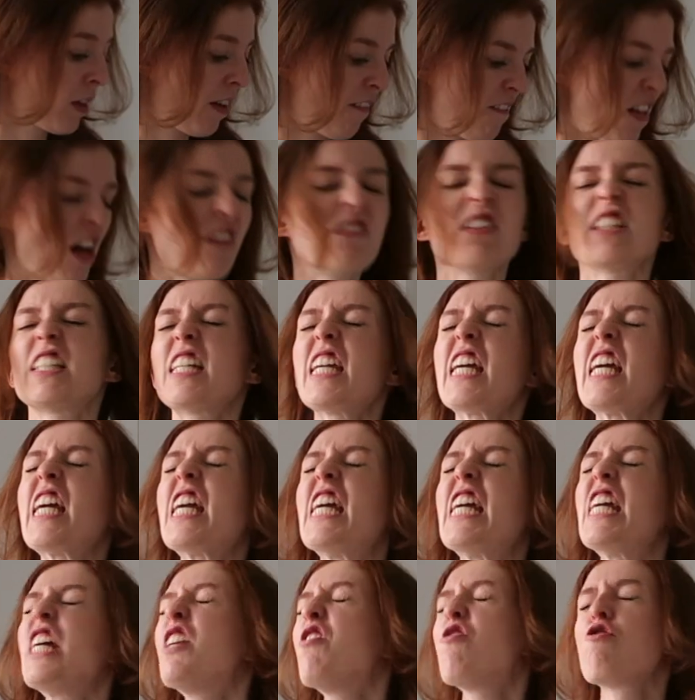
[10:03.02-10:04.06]

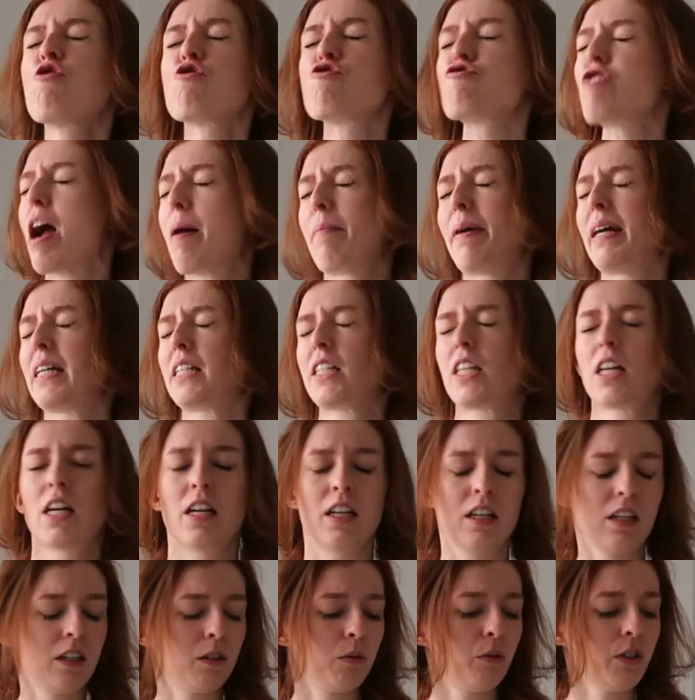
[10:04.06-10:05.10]
Velveteen rabbit.
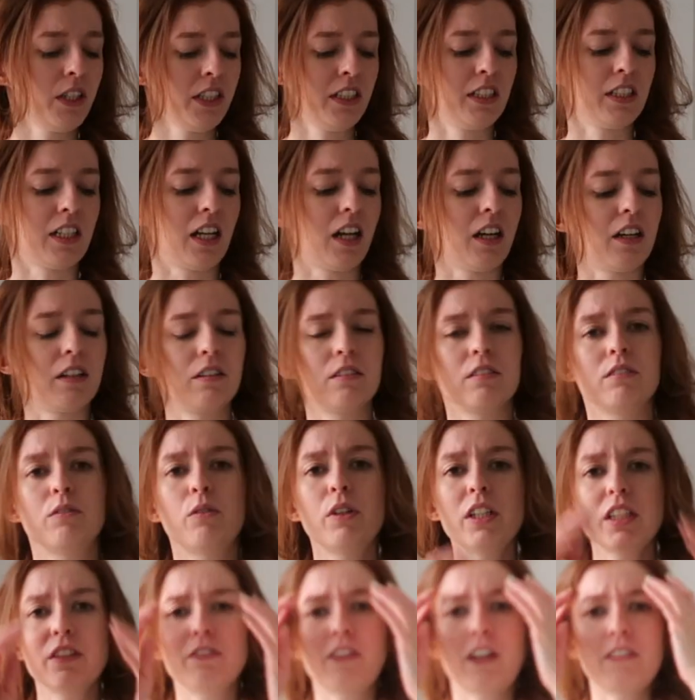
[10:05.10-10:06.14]
What is that?
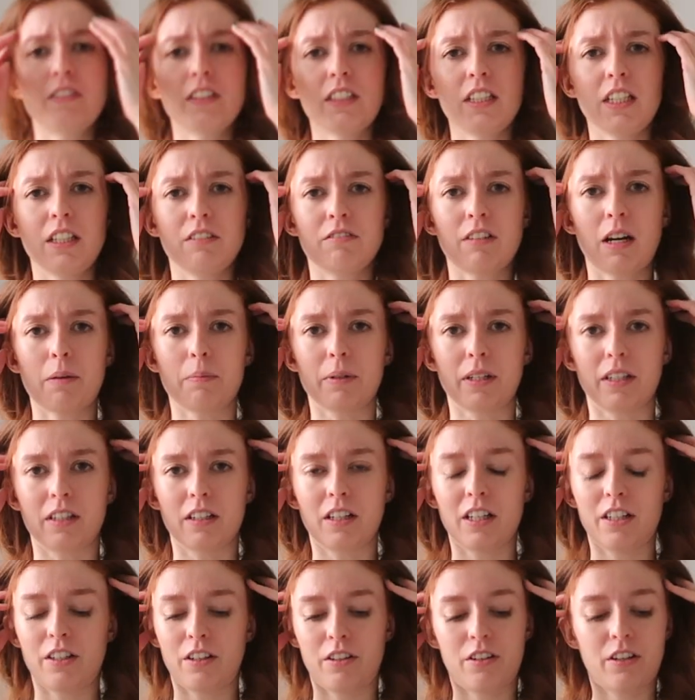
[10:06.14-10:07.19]
Where's velveteen rabbit?
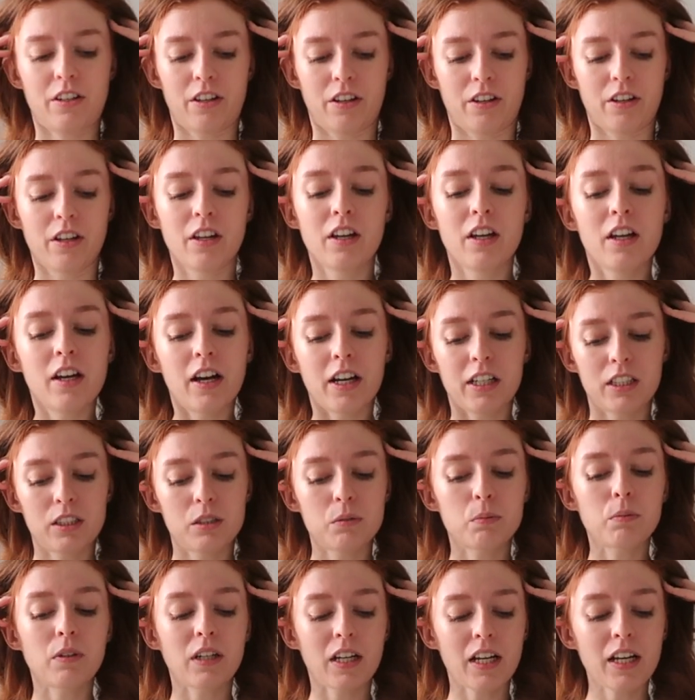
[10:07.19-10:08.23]
I don't know. I
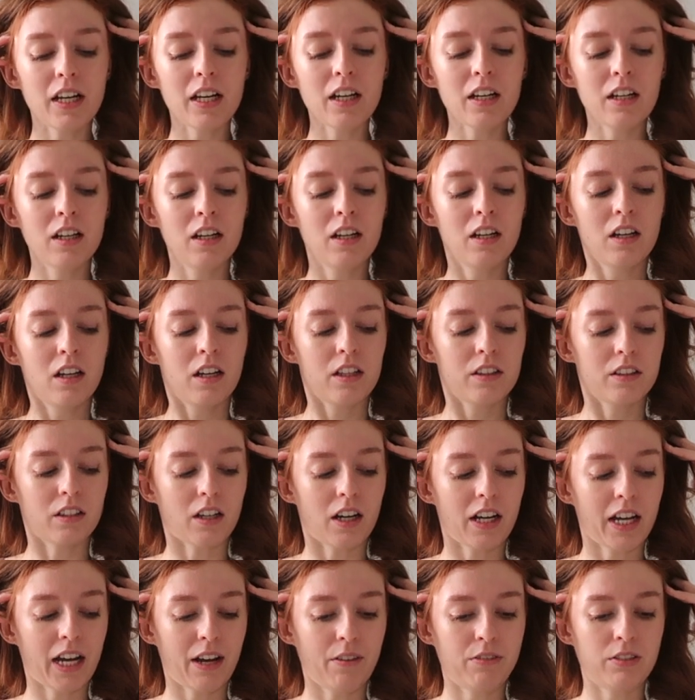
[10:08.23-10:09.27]
swear that
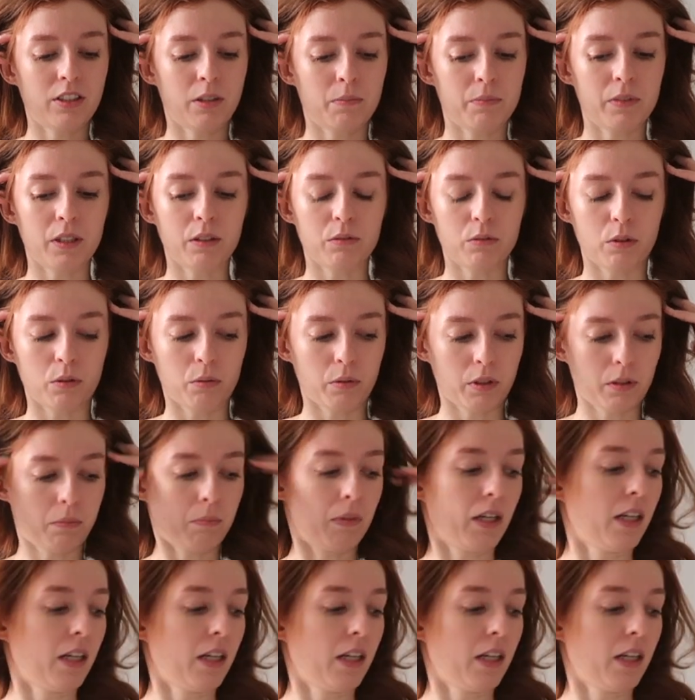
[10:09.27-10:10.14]
I have something wrong with